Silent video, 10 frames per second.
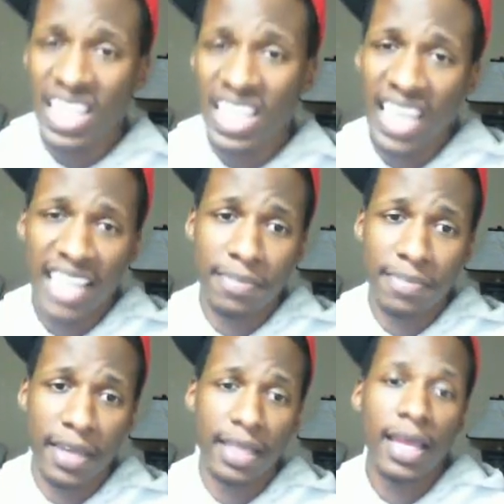has
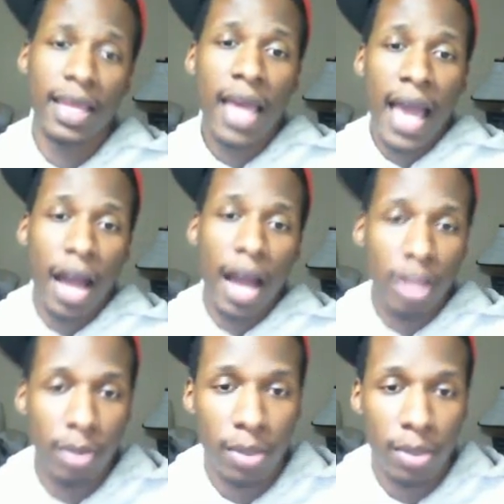affected how
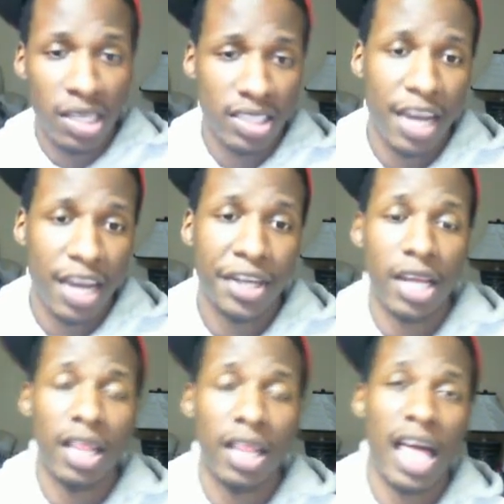WWE has carried
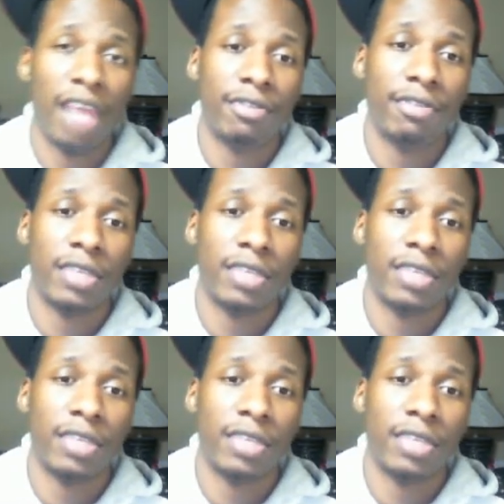out a lot of